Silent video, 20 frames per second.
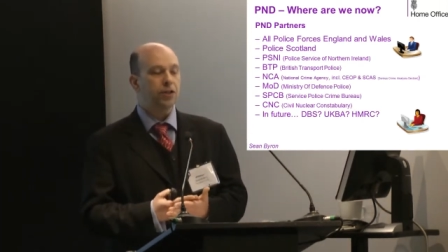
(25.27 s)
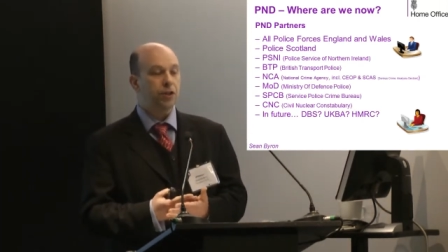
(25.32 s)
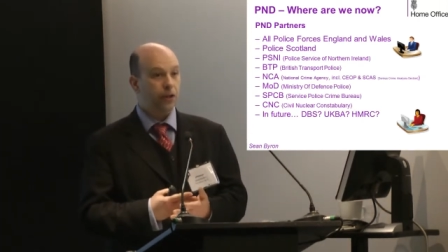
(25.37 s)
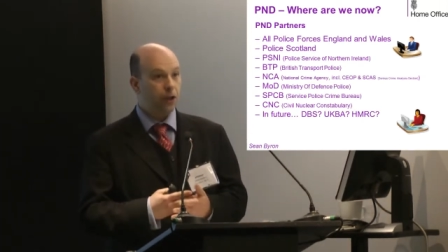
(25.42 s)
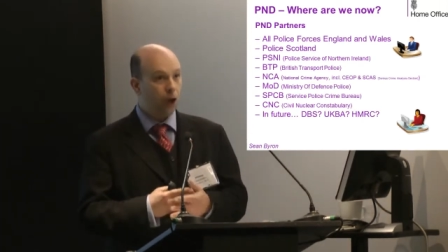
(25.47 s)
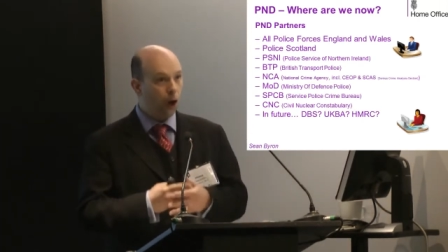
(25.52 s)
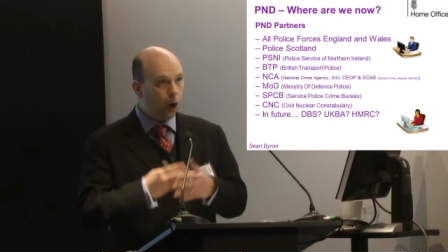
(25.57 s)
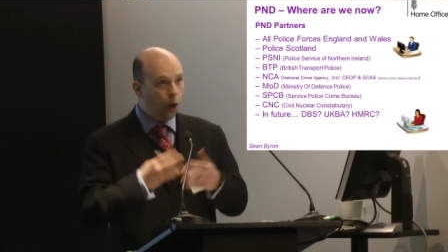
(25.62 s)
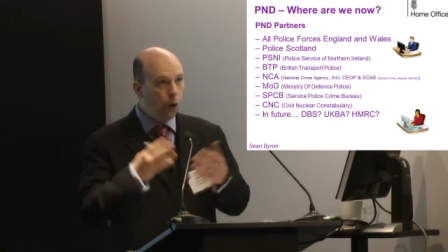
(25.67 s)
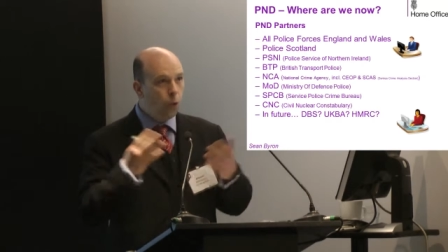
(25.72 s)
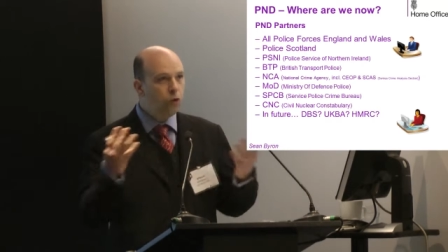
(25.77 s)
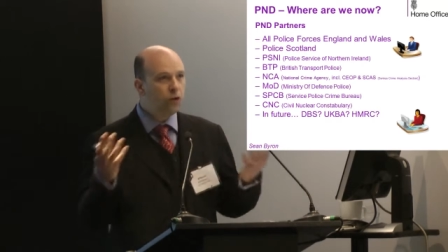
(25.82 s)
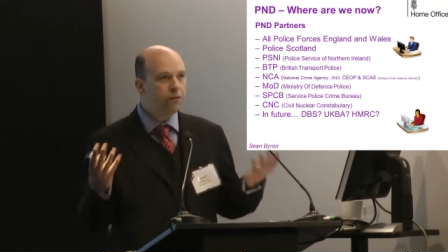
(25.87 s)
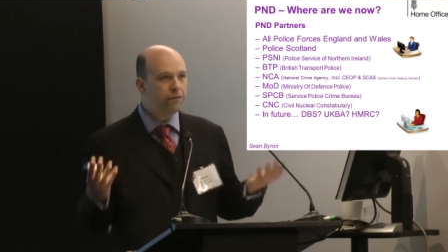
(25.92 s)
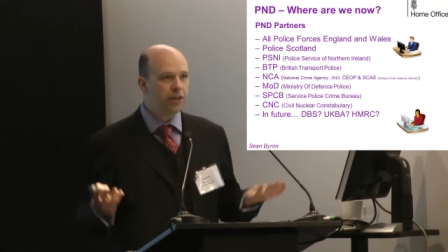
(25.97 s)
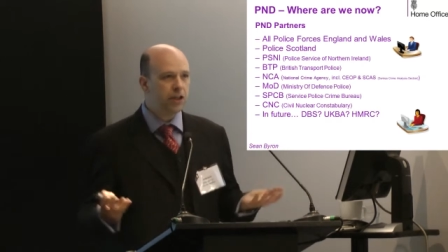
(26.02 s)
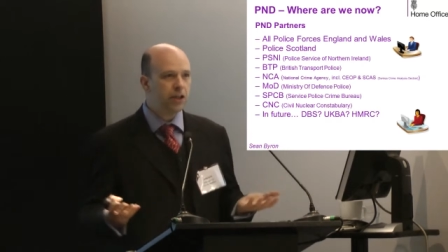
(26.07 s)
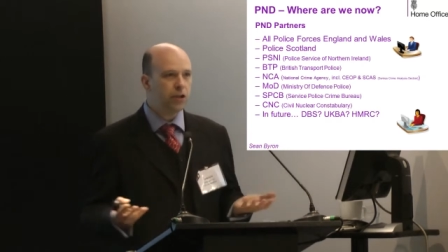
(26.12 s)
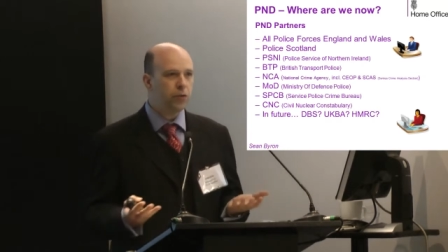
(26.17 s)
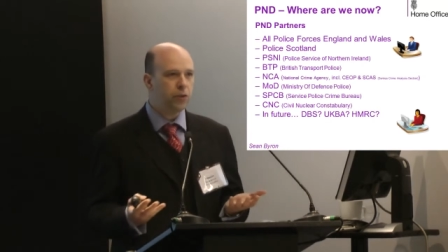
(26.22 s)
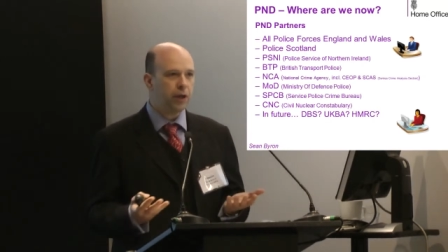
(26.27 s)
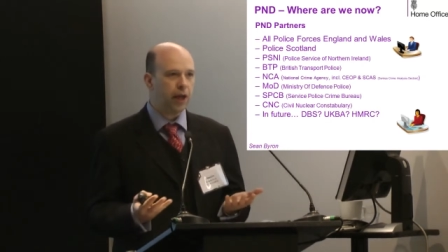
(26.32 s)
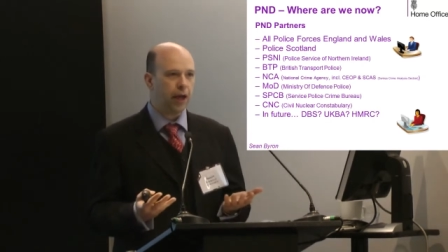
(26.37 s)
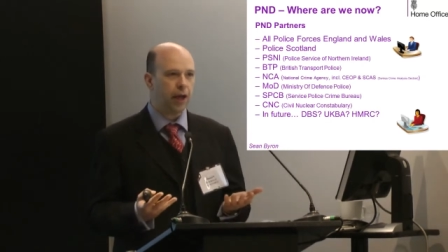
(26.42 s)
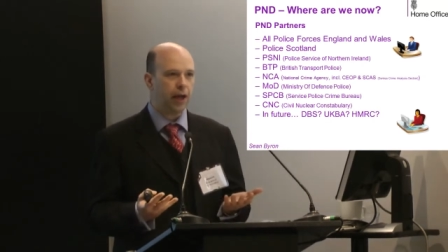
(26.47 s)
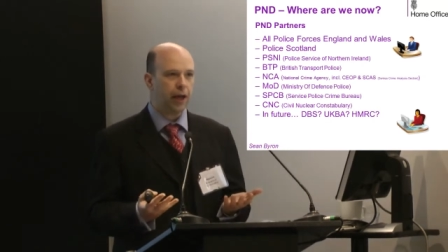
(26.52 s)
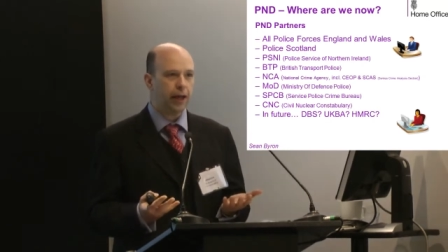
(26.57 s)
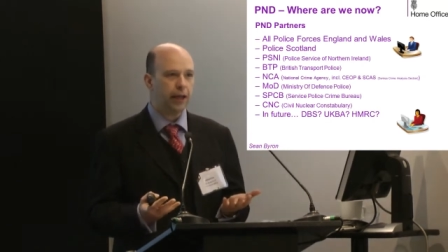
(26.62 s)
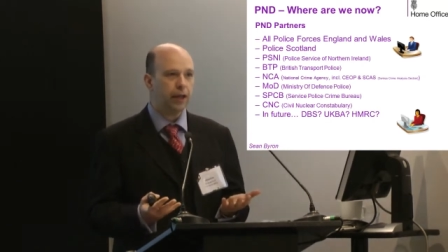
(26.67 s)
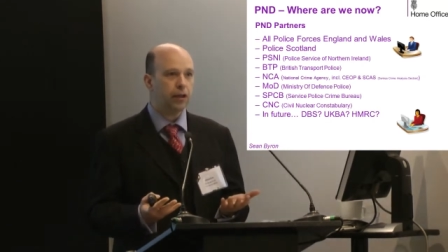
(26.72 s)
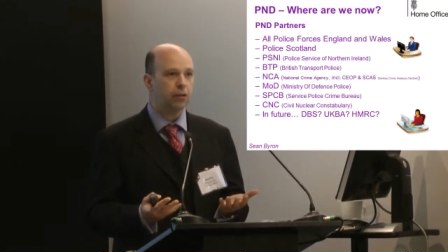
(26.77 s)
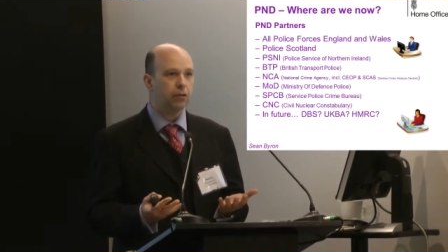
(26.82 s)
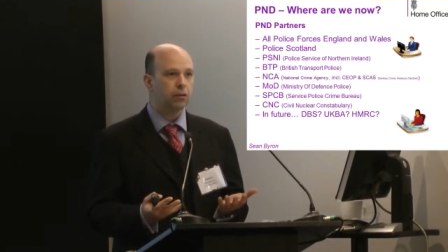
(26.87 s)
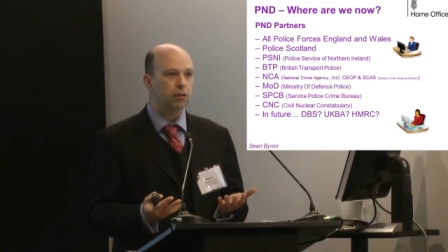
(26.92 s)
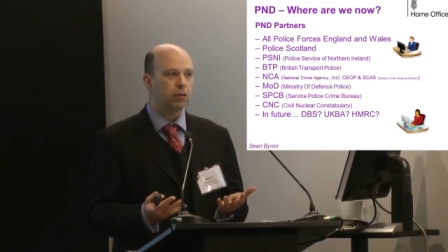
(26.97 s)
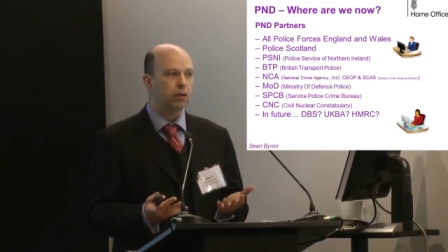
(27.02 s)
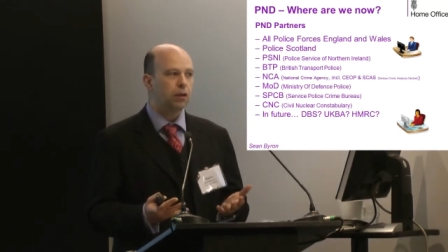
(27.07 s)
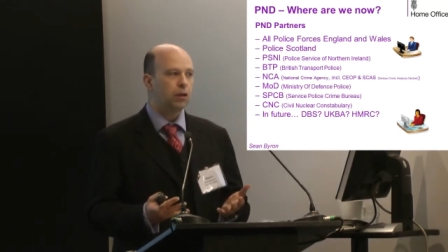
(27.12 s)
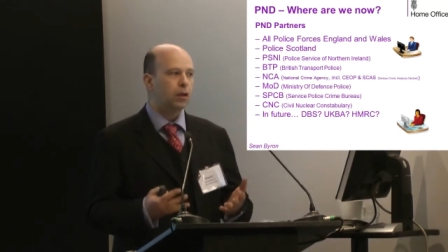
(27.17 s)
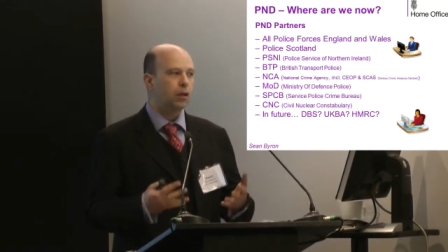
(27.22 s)
so the whole of the UK,
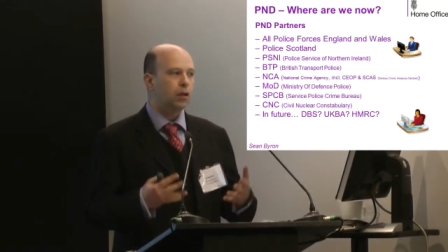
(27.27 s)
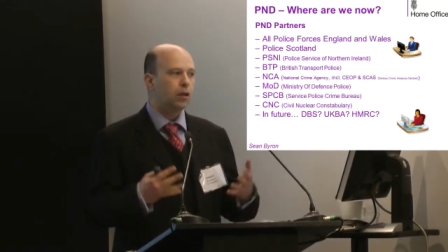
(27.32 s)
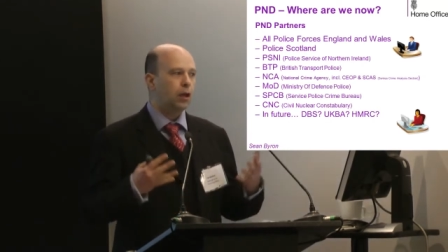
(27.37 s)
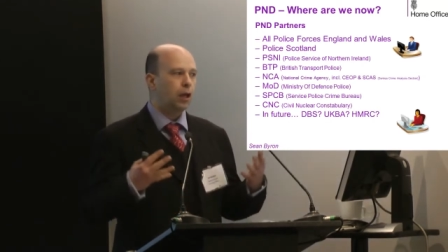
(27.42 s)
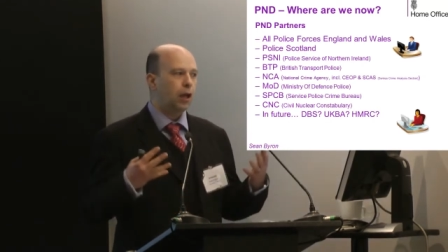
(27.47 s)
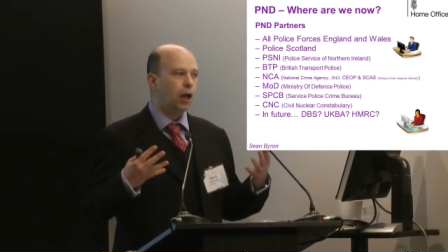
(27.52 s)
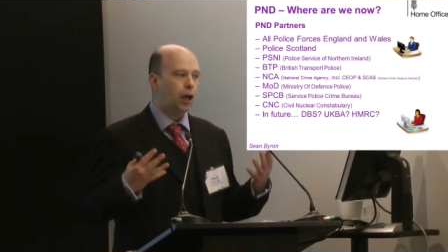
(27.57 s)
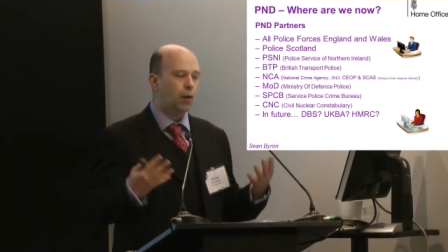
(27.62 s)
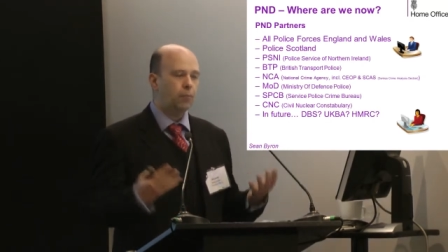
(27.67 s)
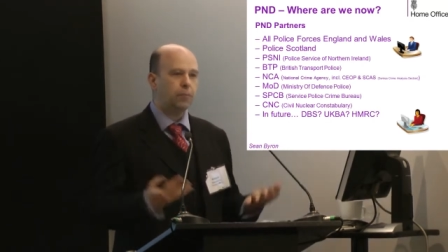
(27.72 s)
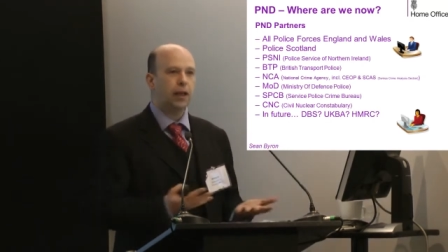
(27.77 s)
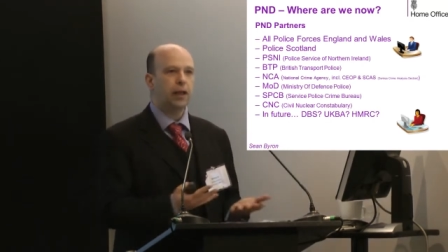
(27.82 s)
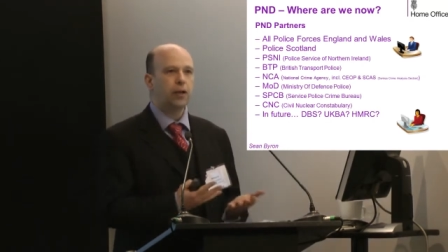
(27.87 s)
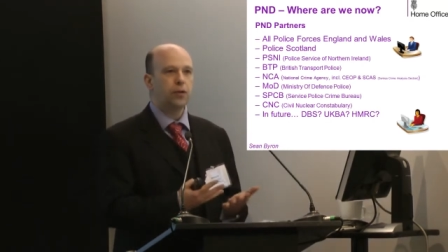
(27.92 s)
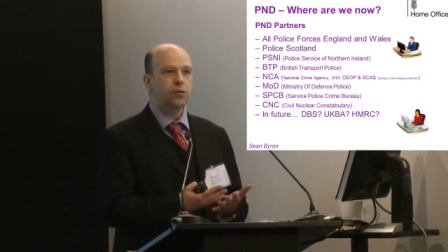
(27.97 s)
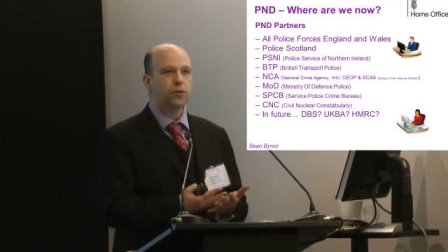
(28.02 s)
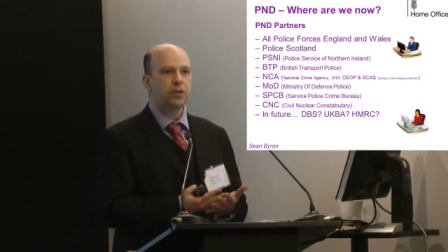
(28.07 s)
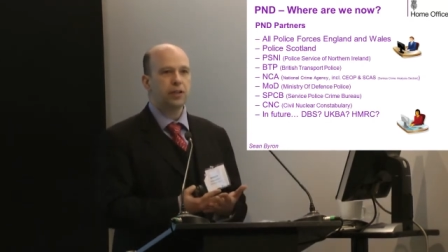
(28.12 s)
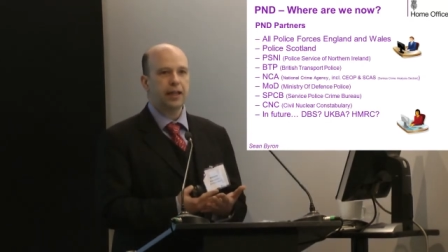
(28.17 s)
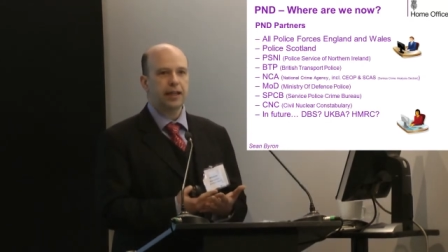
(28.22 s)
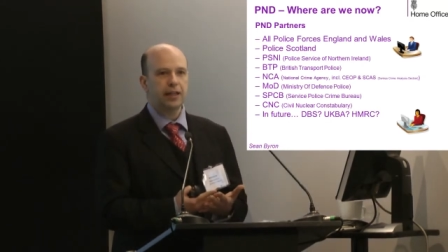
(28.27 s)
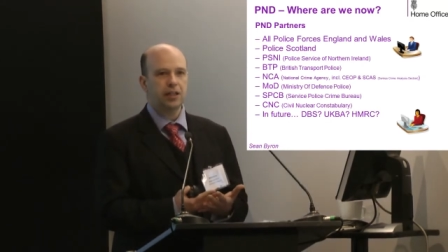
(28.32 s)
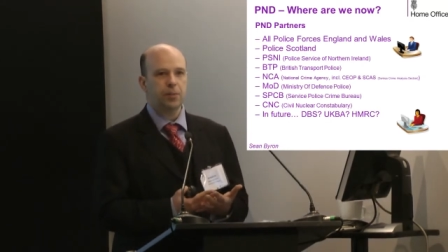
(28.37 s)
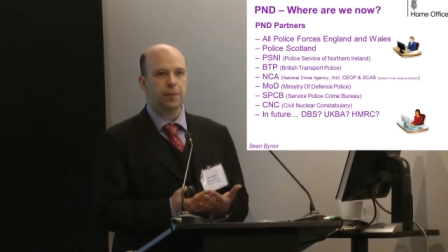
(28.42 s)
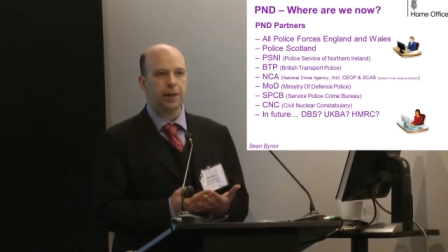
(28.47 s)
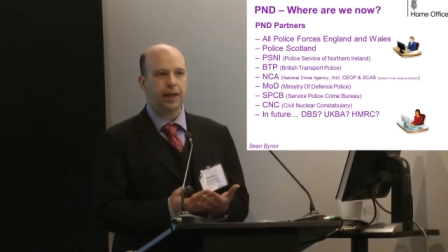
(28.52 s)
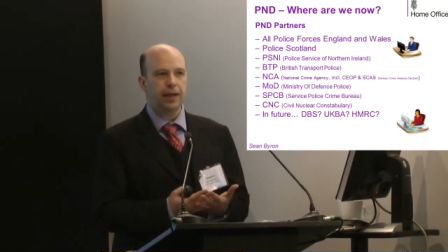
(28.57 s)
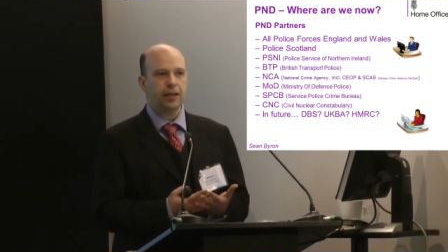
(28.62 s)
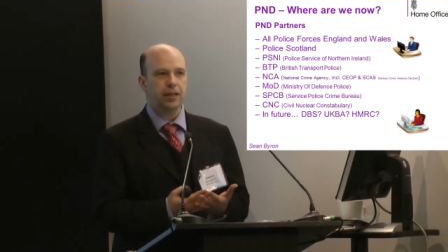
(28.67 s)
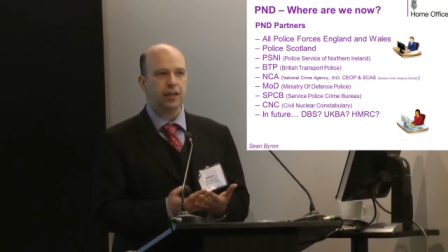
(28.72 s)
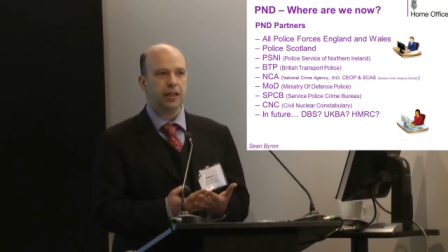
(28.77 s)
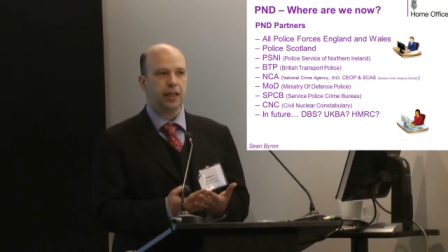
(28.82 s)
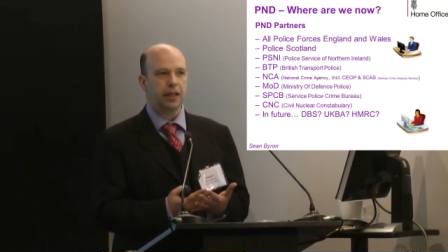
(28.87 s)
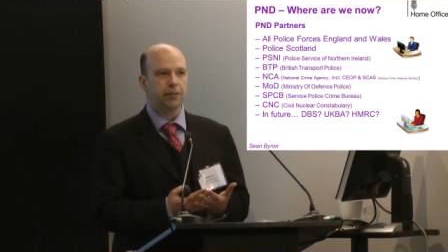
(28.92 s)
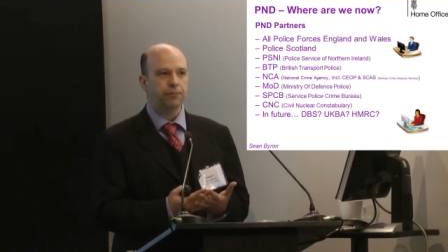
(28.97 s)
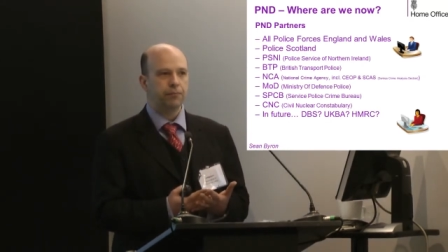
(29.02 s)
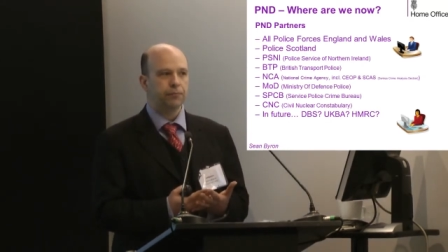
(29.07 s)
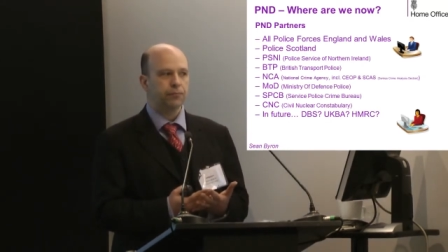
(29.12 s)
uploads into P&D.